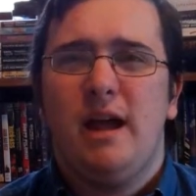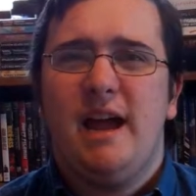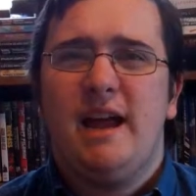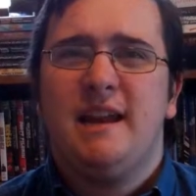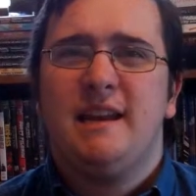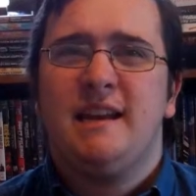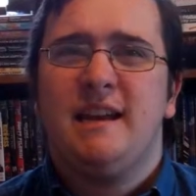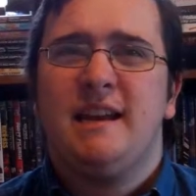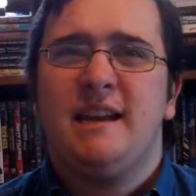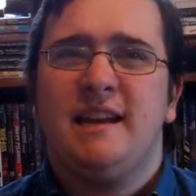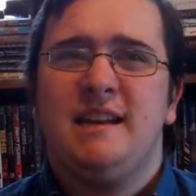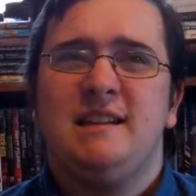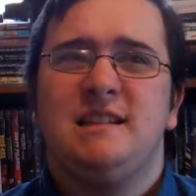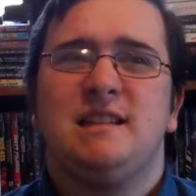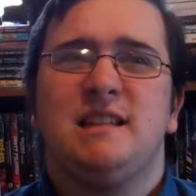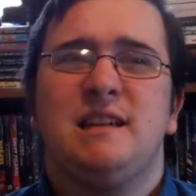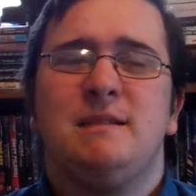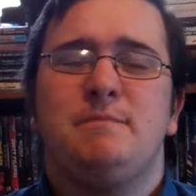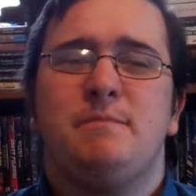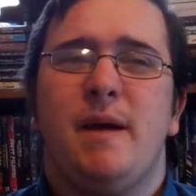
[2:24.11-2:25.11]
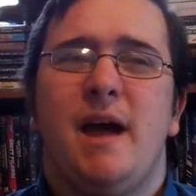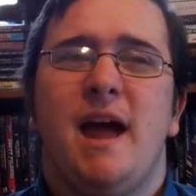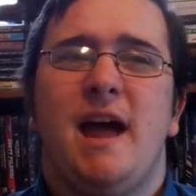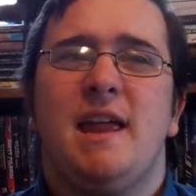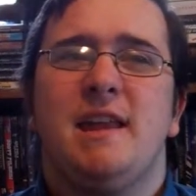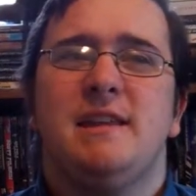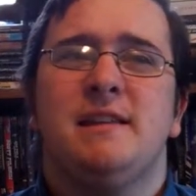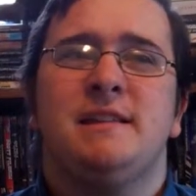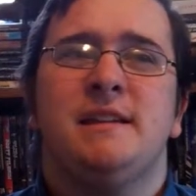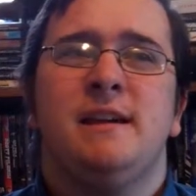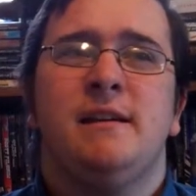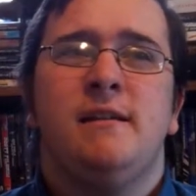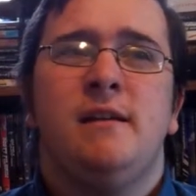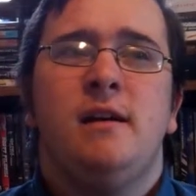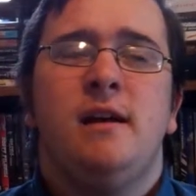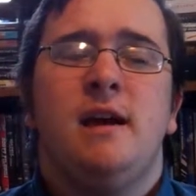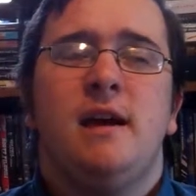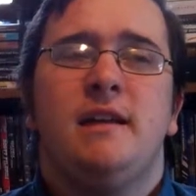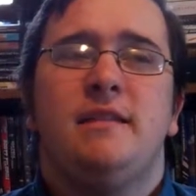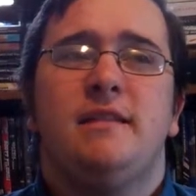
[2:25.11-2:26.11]
and it can easily bend,
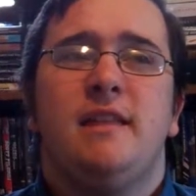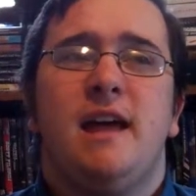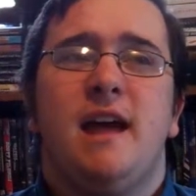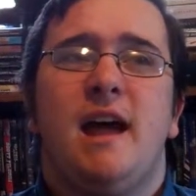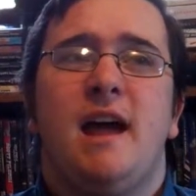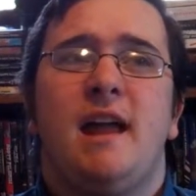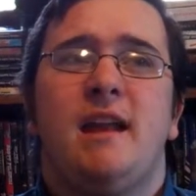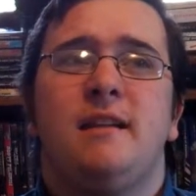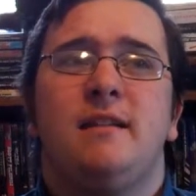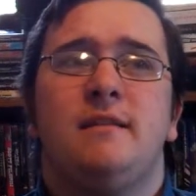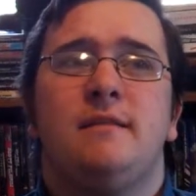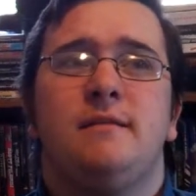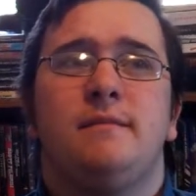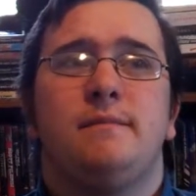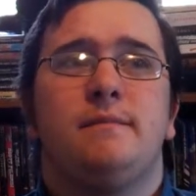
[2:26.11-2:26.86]
and then